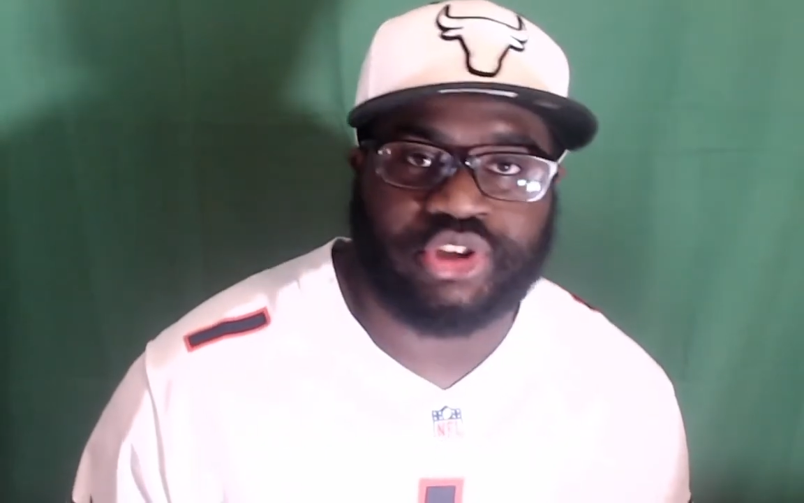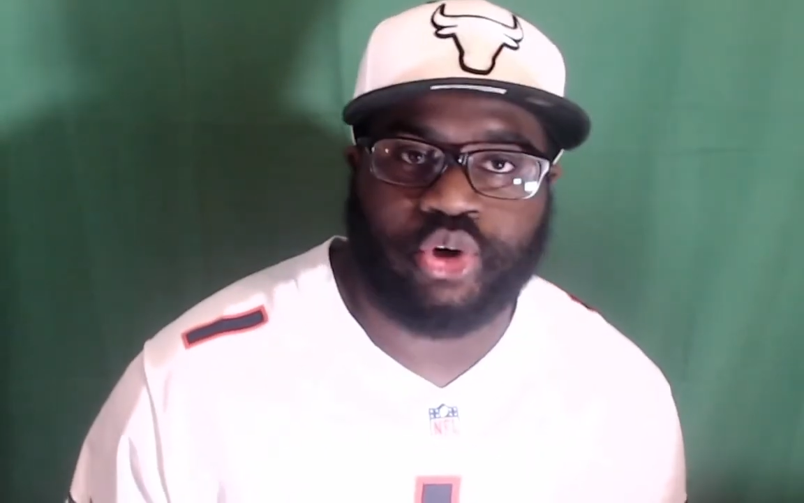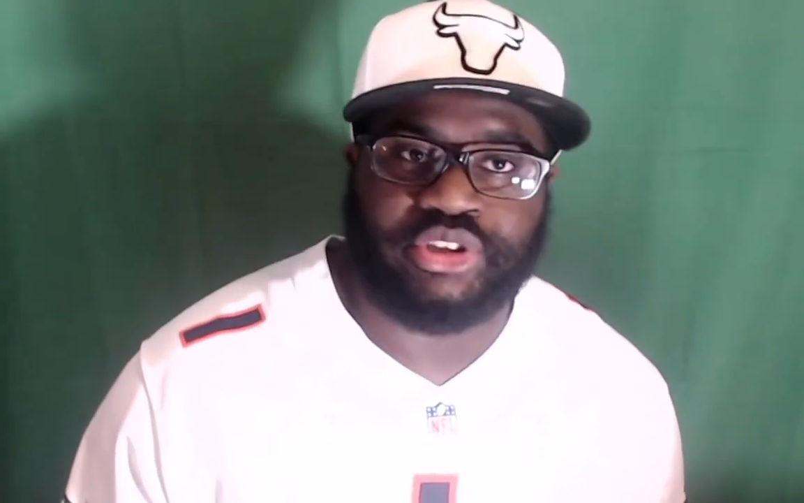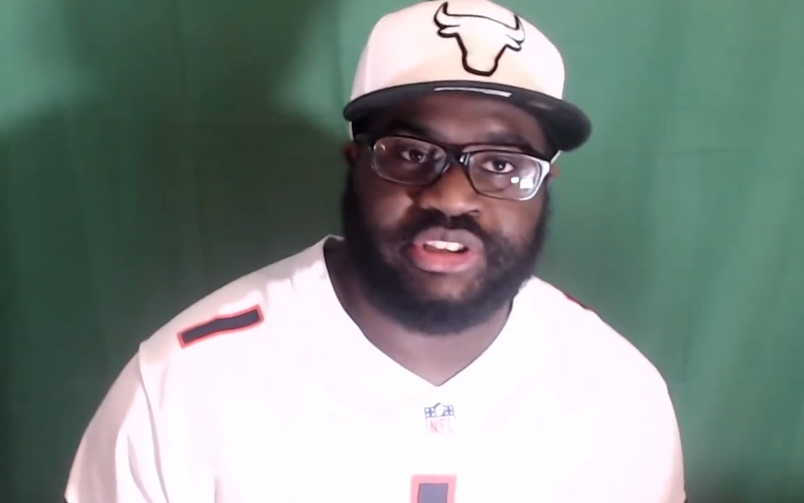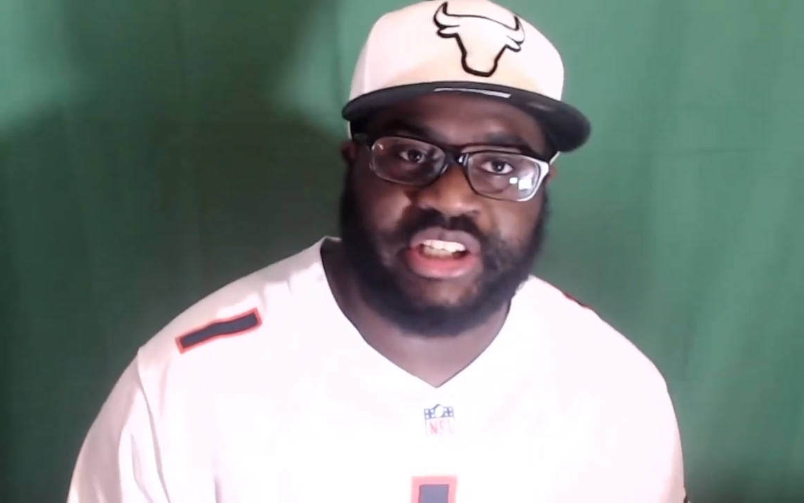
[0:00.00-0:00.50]

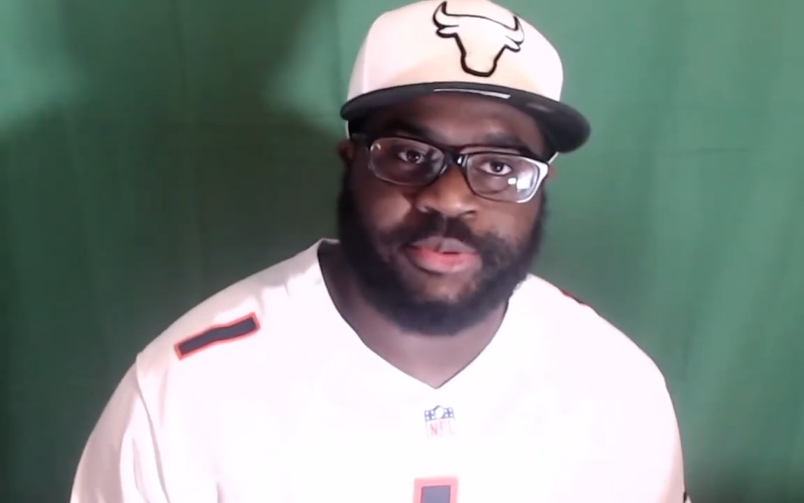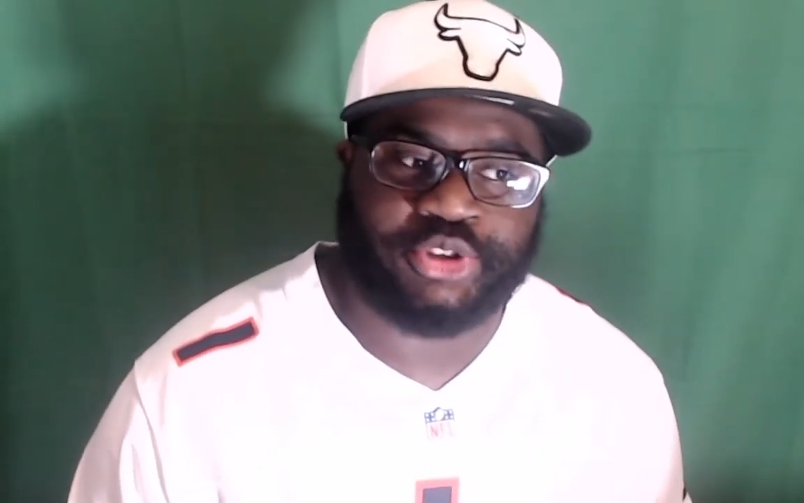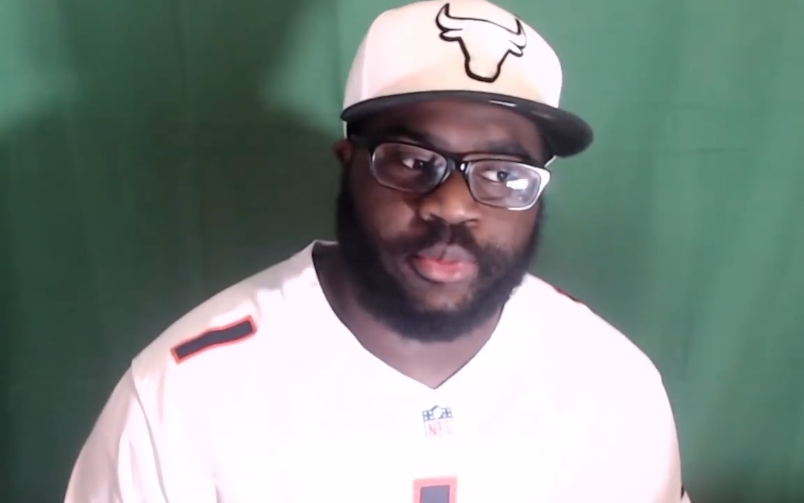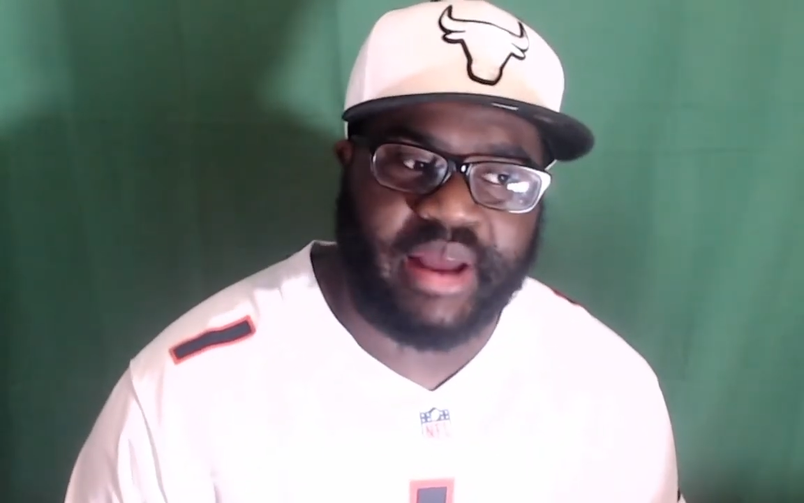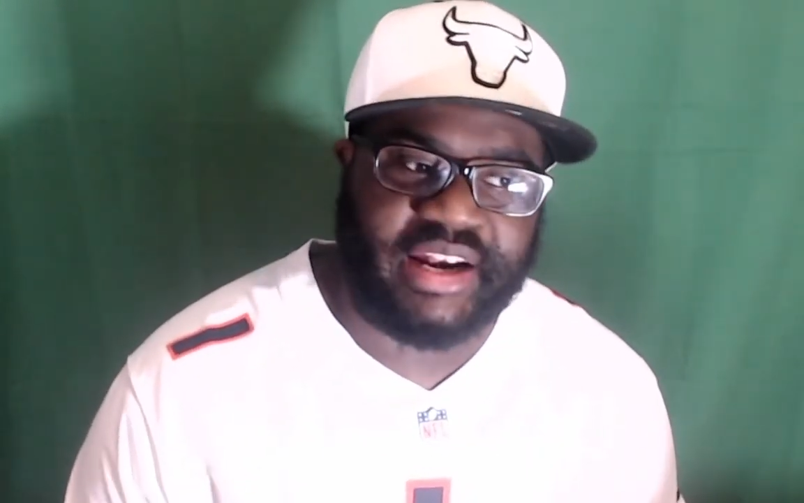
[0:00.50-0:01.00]
no adjustments
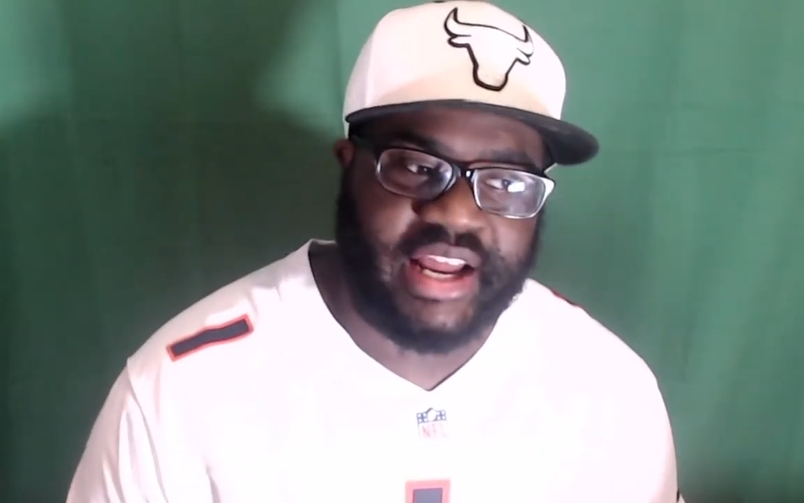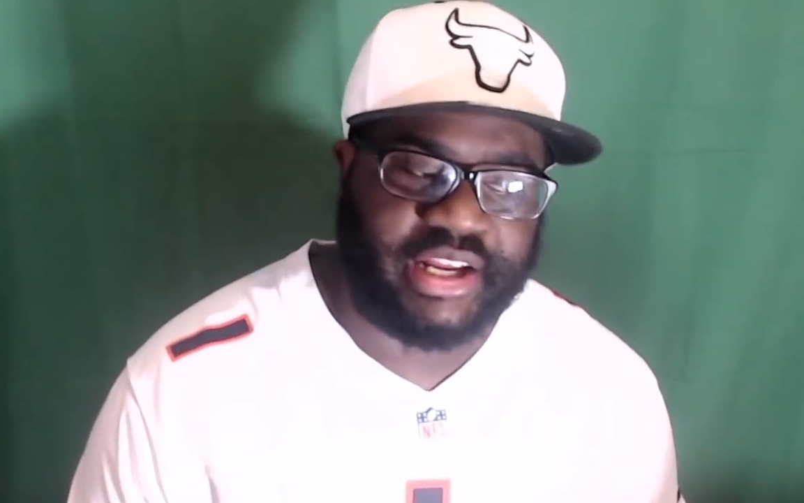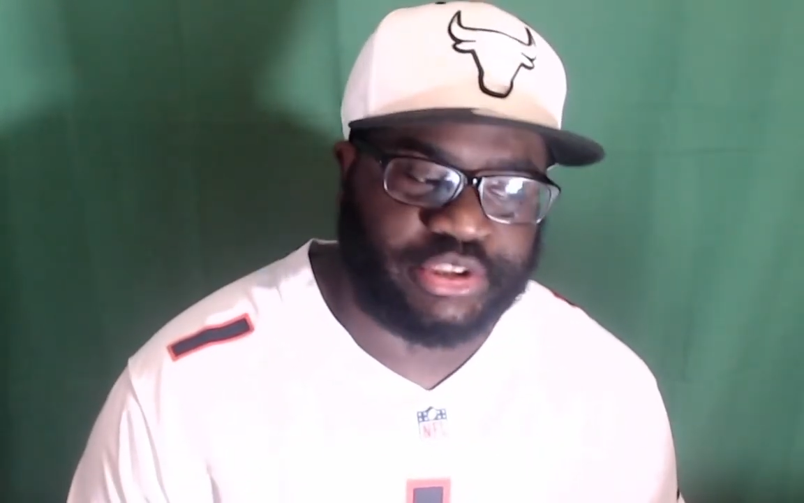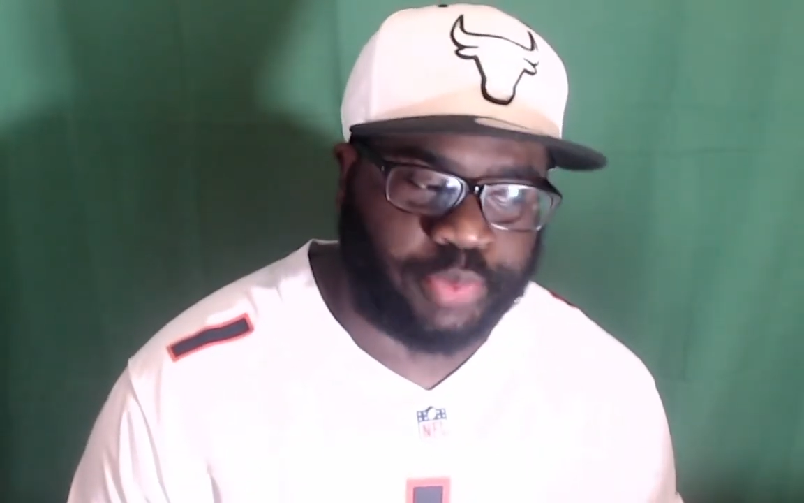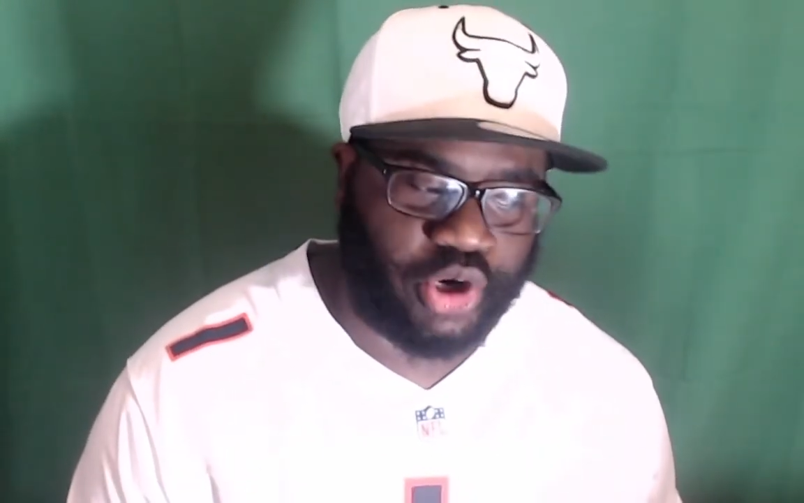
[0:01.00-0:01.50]
on Matt
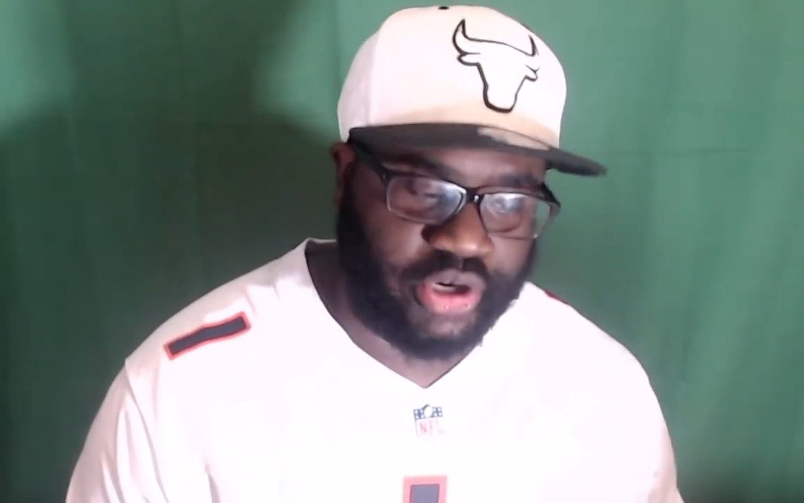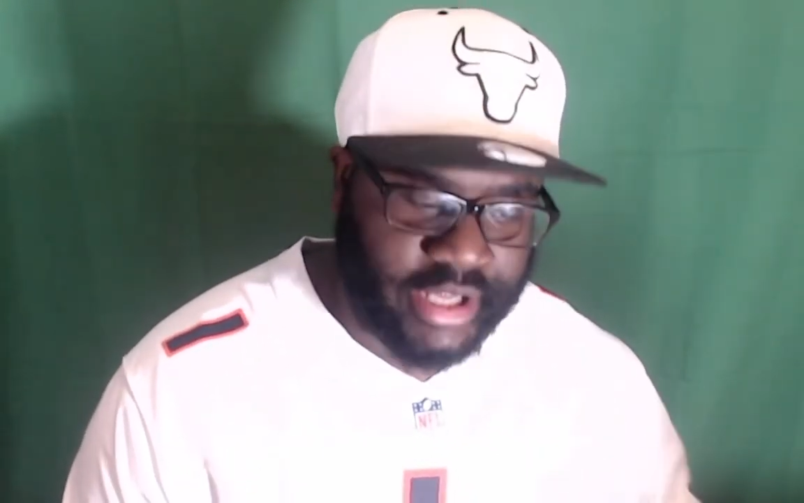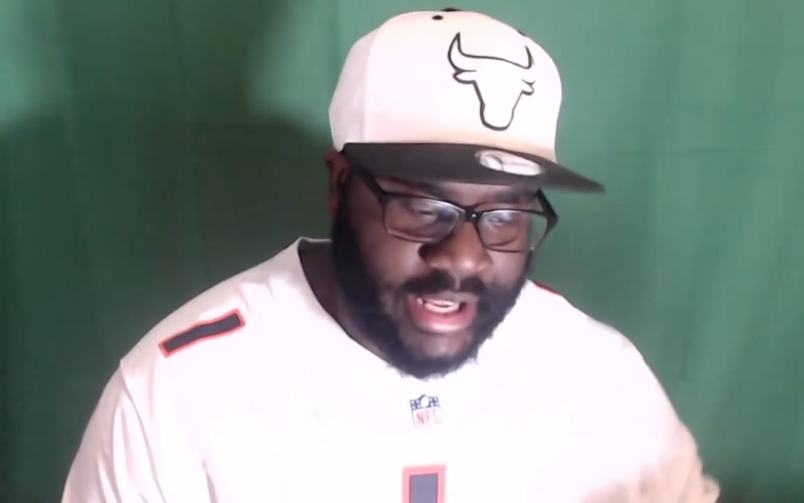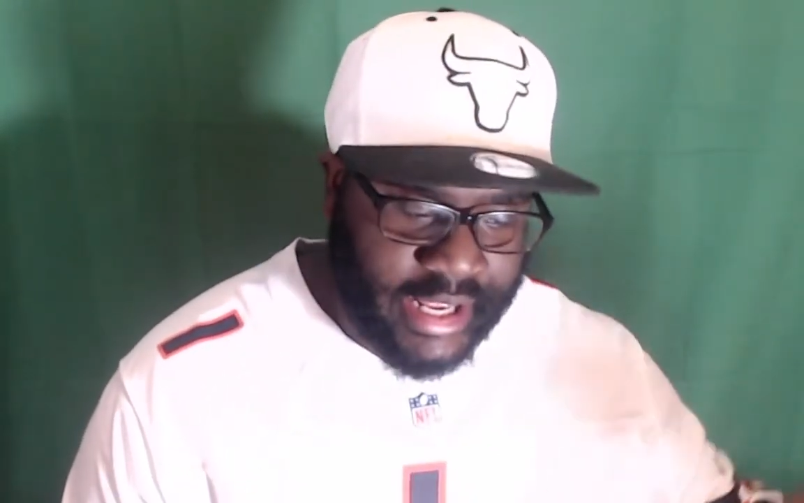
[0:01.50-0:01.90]
Nagy's part,